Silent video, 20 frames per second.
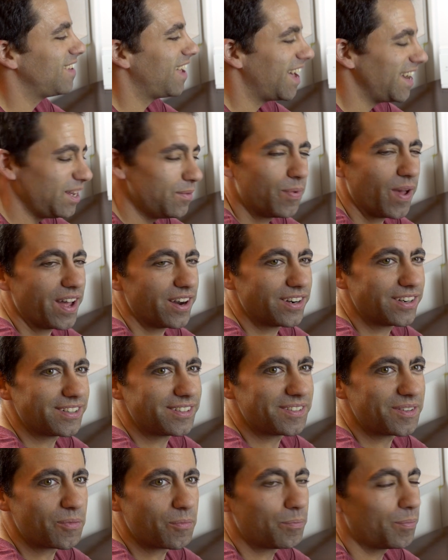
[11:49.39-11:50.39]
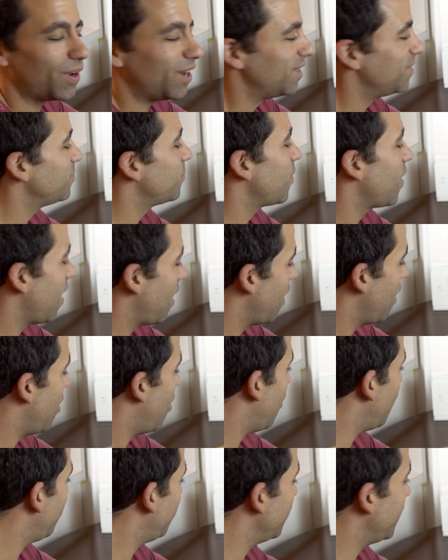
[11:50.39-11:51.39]
any better, but
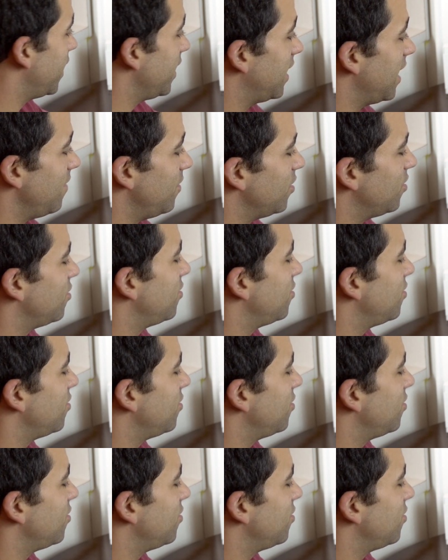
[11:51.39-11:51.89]
hopefully I gave you